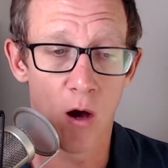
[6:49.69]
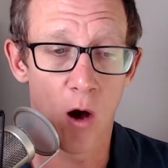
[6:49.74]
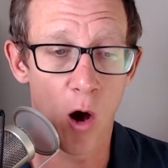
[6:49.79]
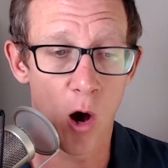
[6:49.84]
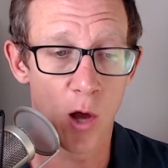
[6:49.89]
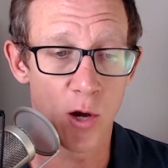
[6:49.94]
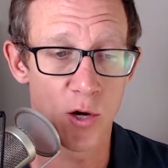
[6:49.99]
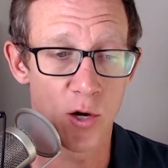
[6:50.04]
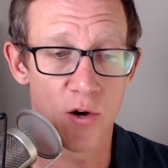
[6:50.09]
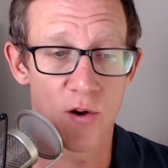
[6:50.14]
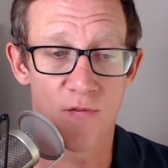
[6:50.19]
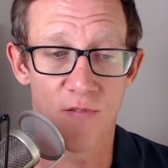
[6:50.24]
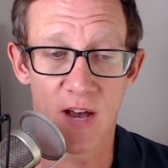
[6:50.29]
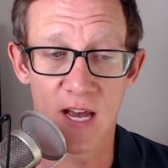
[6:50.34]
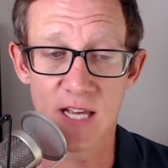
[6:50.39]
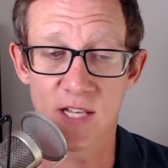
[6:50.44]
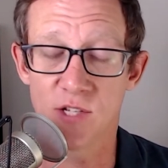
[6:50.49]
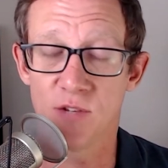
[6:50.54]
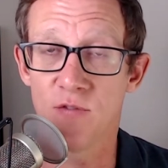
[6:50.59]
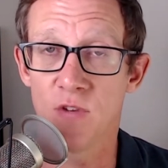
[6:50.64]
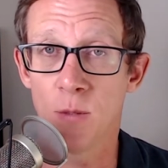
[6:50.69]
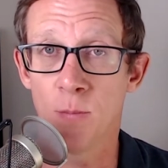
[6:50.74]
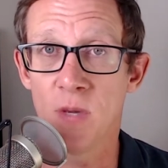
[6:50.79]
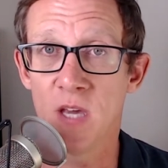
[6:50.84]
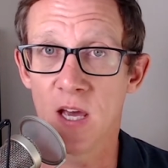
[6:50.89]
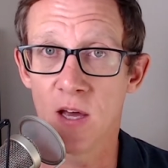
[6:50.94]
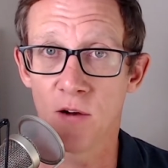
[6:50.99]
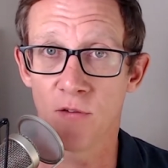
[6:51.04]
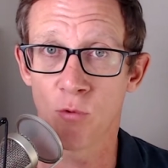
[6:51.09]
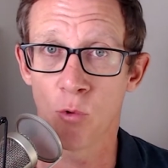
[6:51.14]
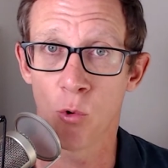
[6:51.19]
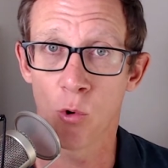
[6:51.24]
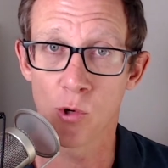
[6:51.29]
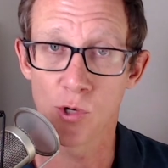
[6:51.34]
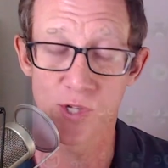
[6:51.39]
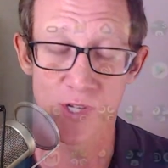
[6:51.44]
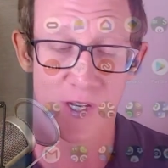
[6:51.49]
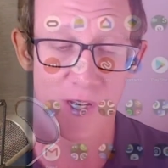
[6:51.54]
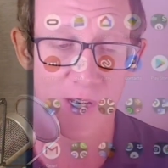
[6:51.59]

on your device. A VPN, of course,